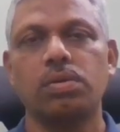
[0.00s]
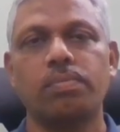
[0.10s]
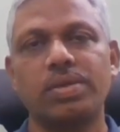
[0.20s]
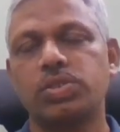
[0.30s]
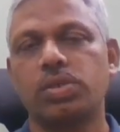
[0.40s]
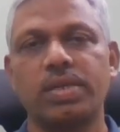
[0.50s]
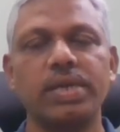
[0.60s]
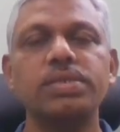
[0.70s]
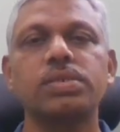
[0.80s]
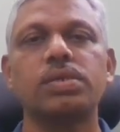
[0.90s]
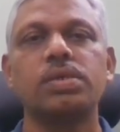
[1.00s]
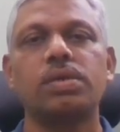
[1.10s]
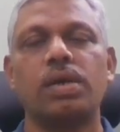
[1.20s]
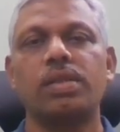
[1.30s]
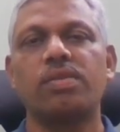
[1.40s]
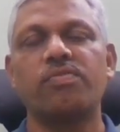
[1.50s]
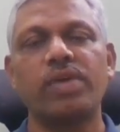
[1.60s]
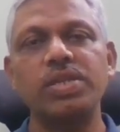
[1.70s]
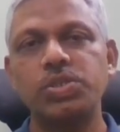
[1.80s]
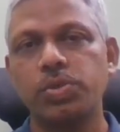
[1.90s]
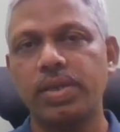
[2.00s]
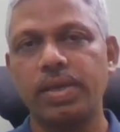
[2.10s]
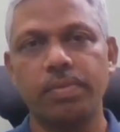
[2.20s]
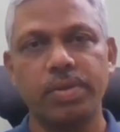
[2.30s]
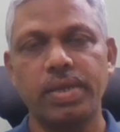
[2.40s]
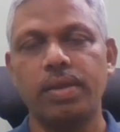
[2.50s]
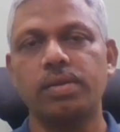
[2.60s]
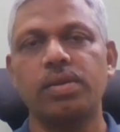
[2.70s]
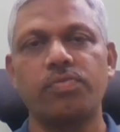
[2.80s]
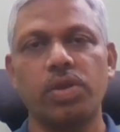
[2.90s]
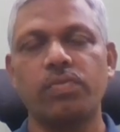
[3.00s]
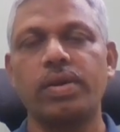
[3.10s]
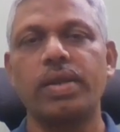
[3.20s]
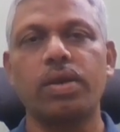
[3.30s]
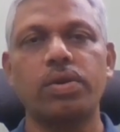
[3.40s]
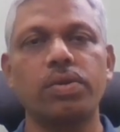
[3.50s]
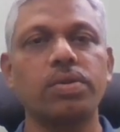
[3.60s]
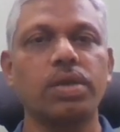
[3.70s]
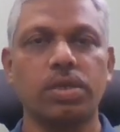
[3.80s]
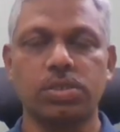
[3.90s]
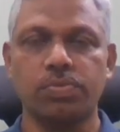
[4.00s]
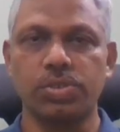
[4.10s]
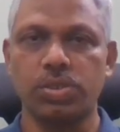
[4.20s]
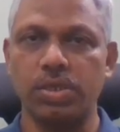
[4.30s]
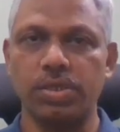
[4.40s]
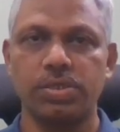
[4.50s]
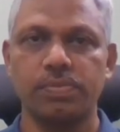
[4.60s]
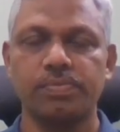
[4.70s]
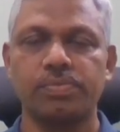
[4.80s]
months or days, and then fine-tuning can be done if required according to the customer's needs.